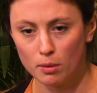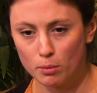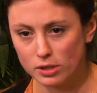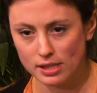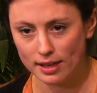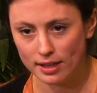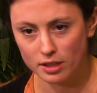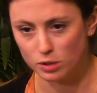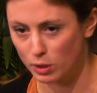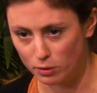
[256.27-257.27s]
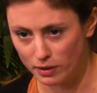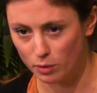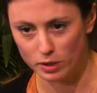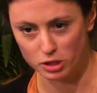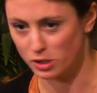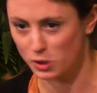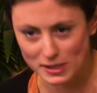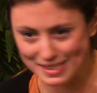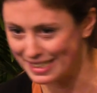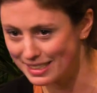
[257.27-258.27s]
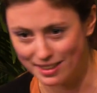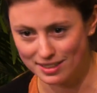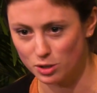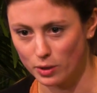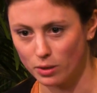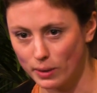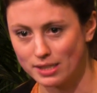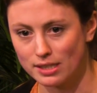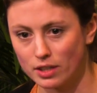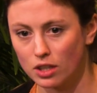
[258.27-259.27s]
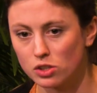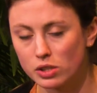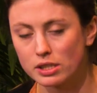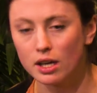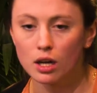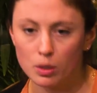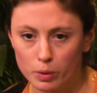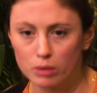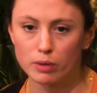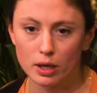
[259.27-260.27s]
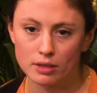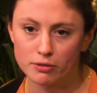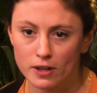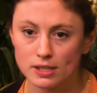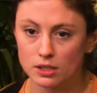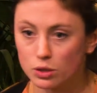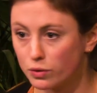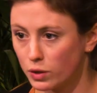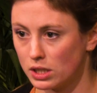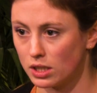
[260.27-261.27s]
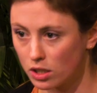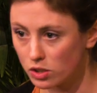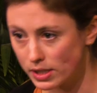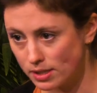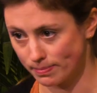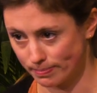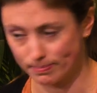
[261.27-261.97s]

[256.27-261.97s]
Most likely, because we don't think we'll just succeed straight away in seven countries, we'll run in 13 to 14 countries.